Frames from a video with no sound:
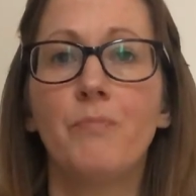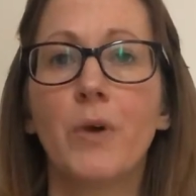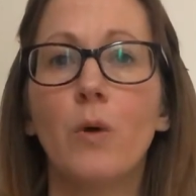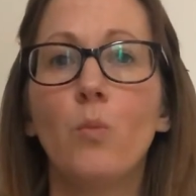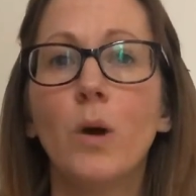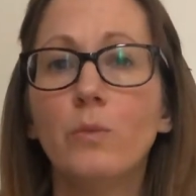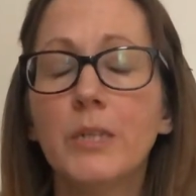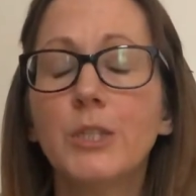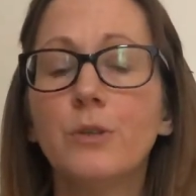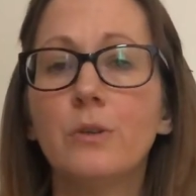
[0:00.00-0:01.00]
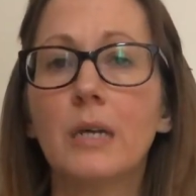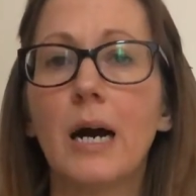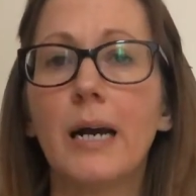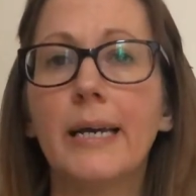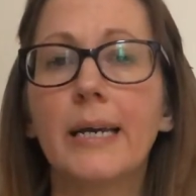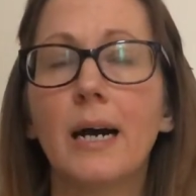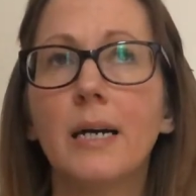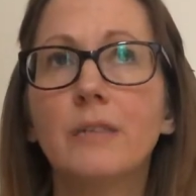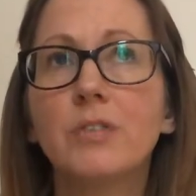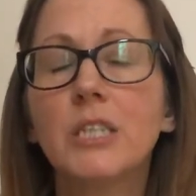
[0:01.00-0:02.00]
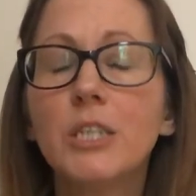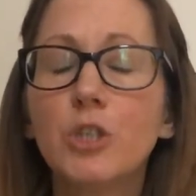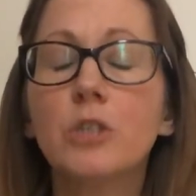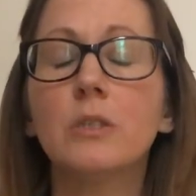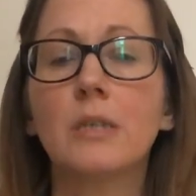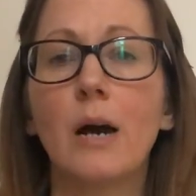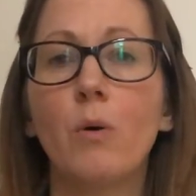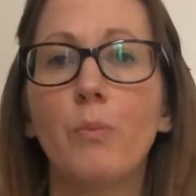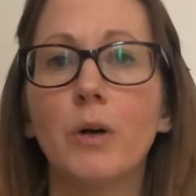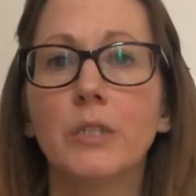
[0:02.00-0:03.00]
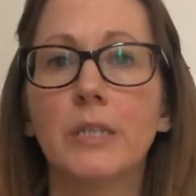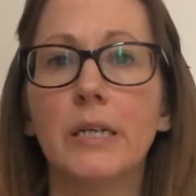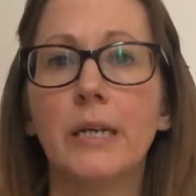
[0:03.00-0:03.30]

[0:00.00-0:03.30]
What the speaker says: And when we do that, it kind of teaches our body